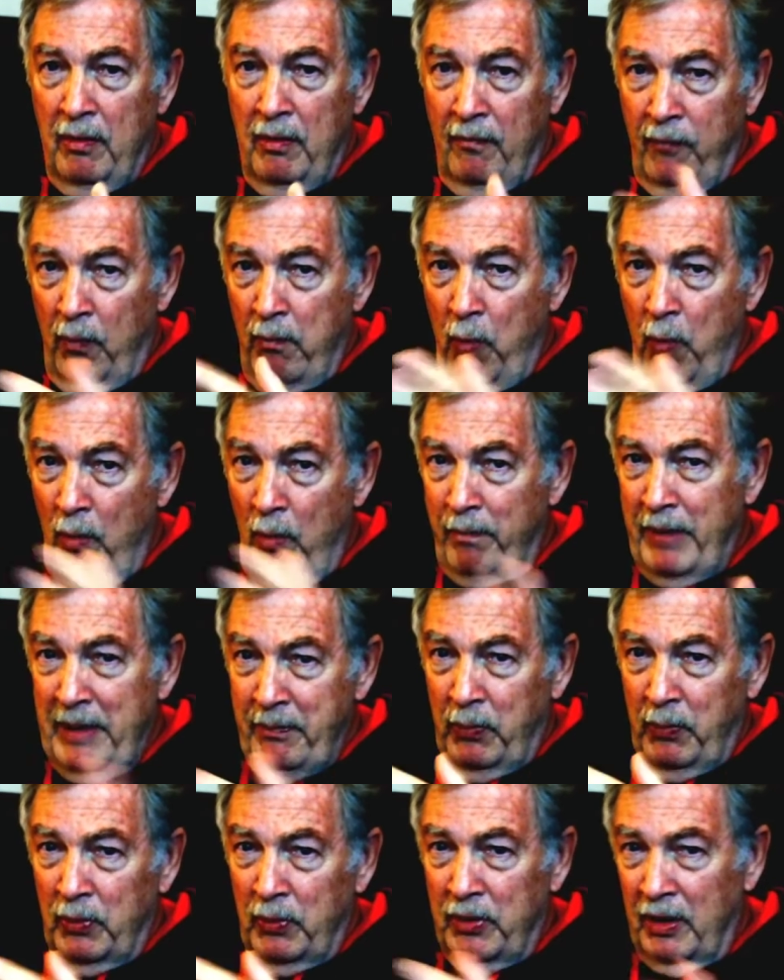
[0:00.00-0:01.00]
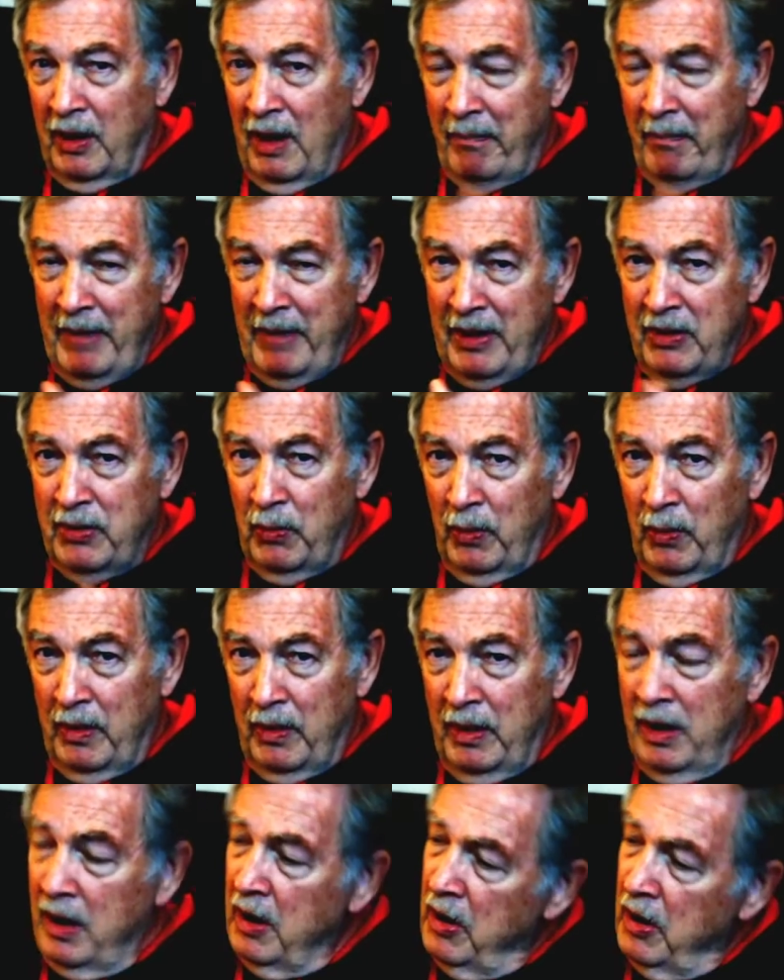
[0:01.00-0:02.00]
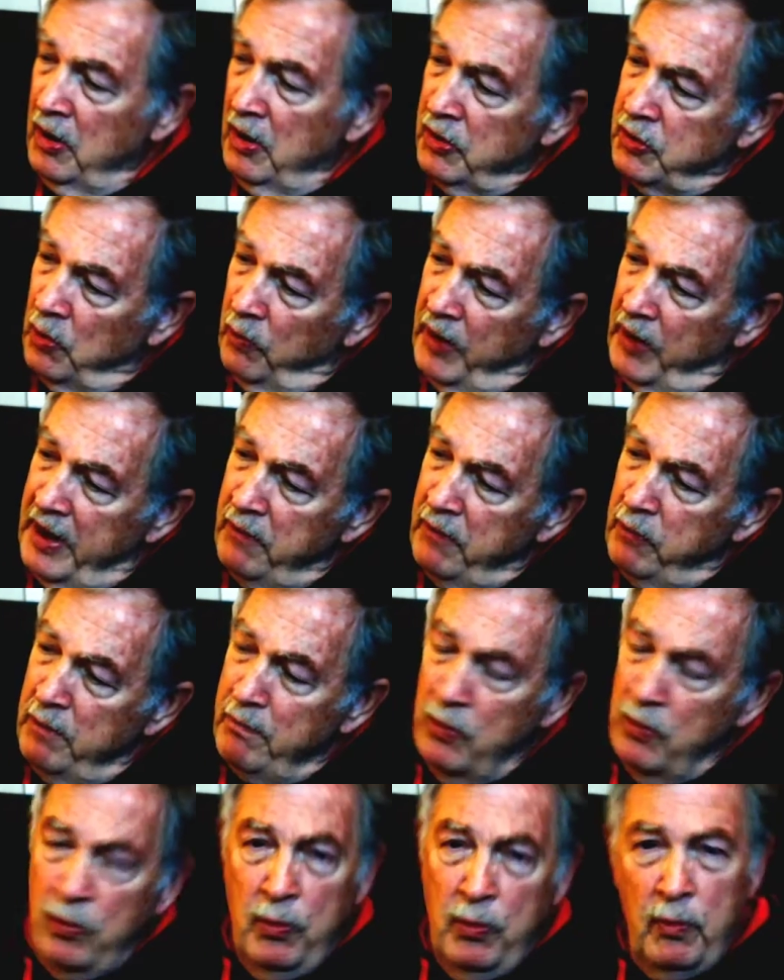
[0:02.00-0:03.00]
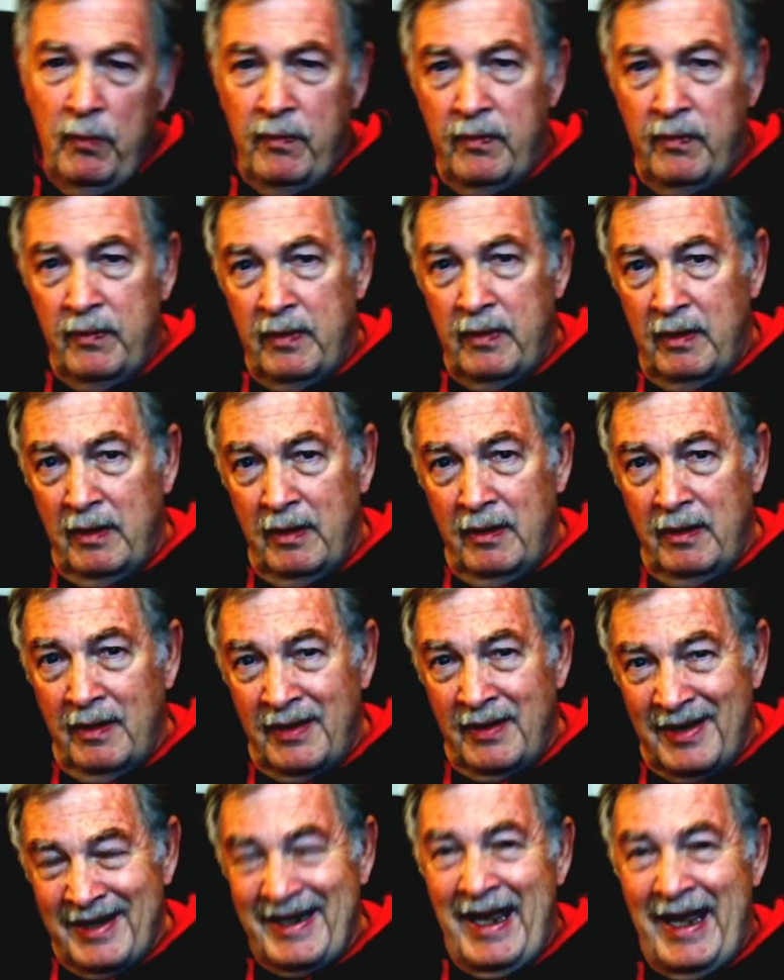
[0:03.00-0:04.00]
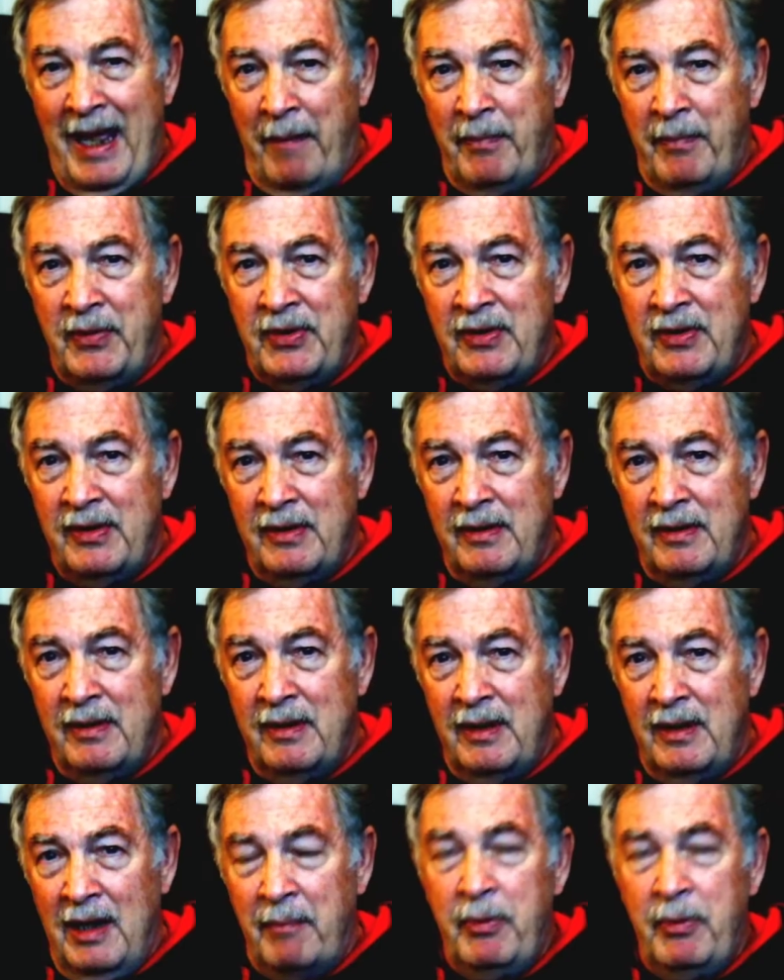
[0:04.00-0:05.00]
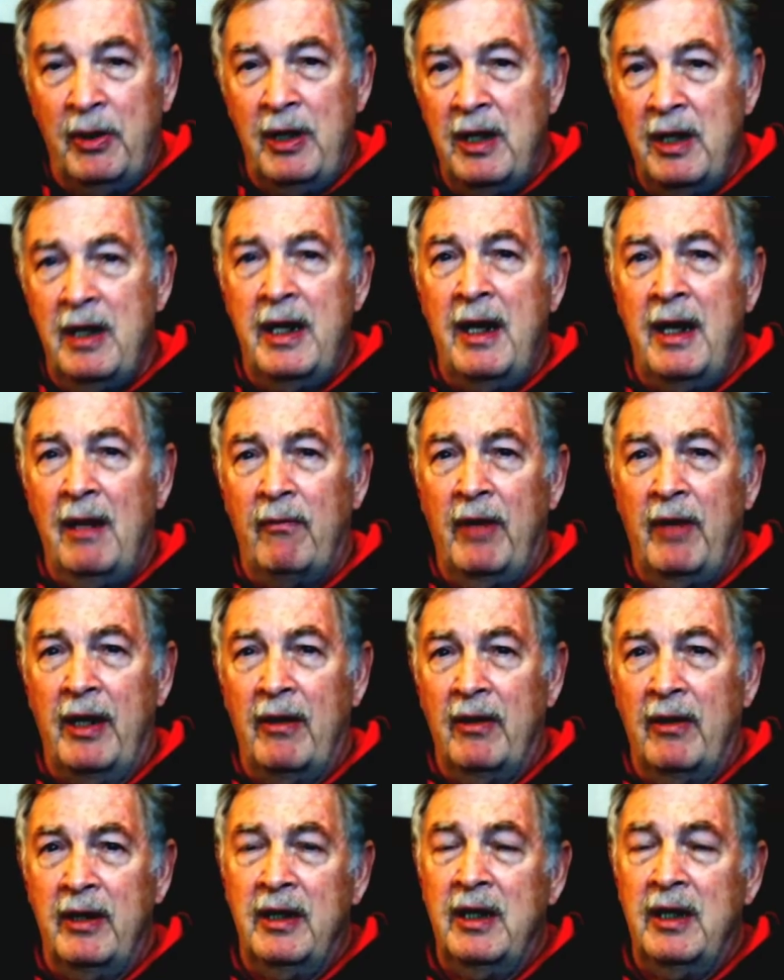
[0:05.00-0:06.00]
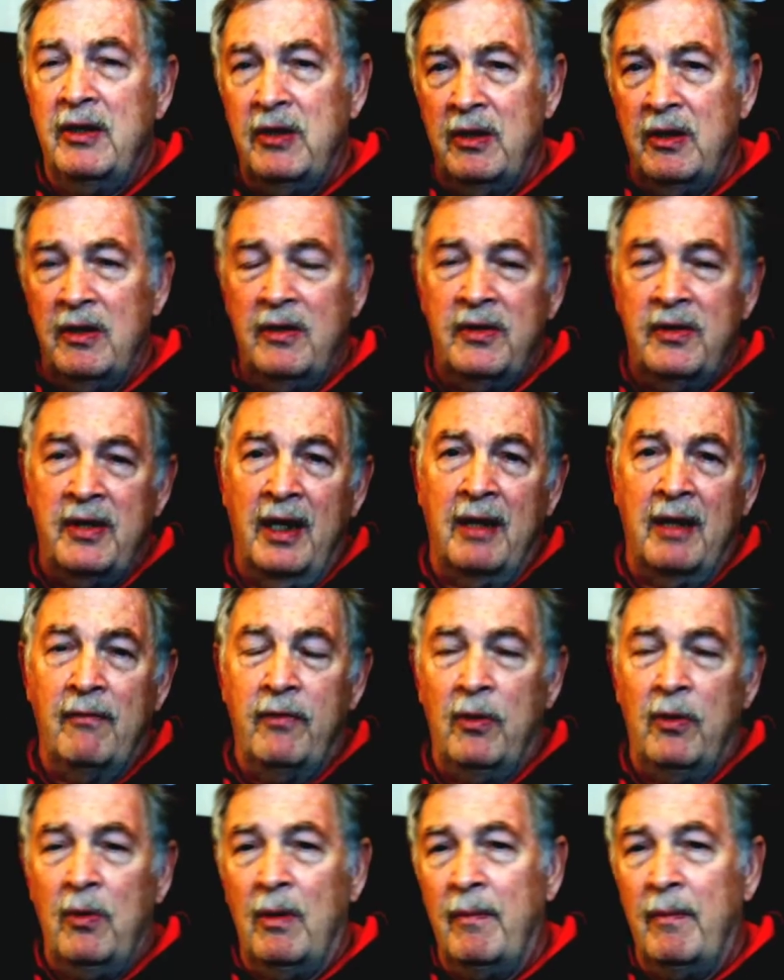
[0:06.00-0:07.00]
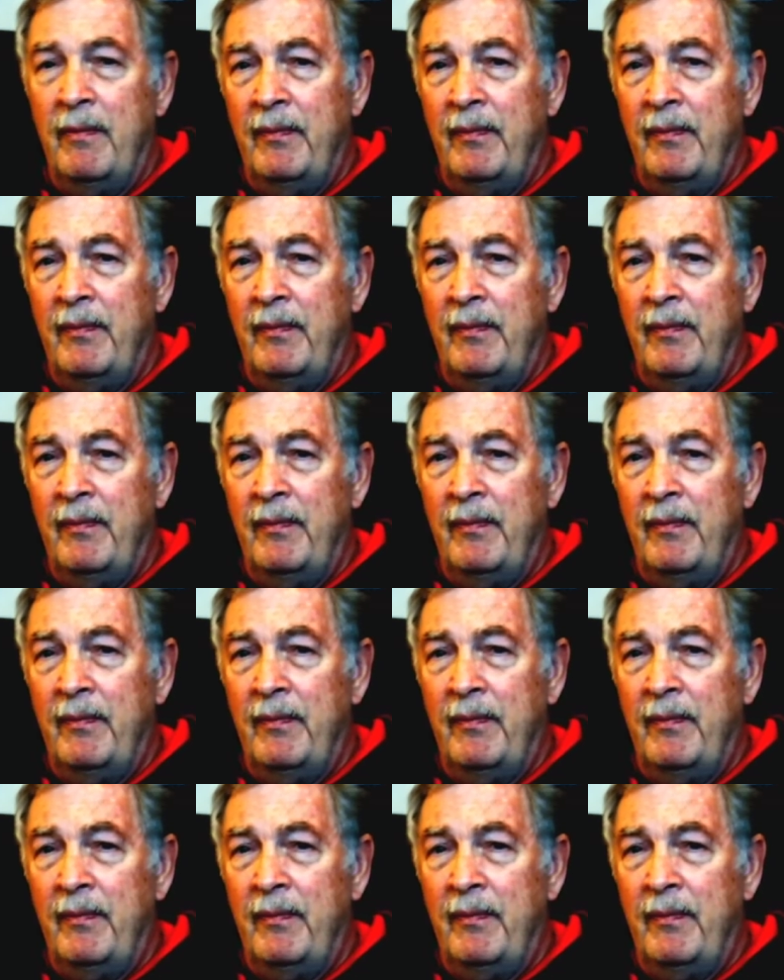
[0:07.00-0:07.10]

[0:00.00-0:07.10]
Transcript: for more people to come into it, so they removed the steps and put in an elevator to get you to the second floor.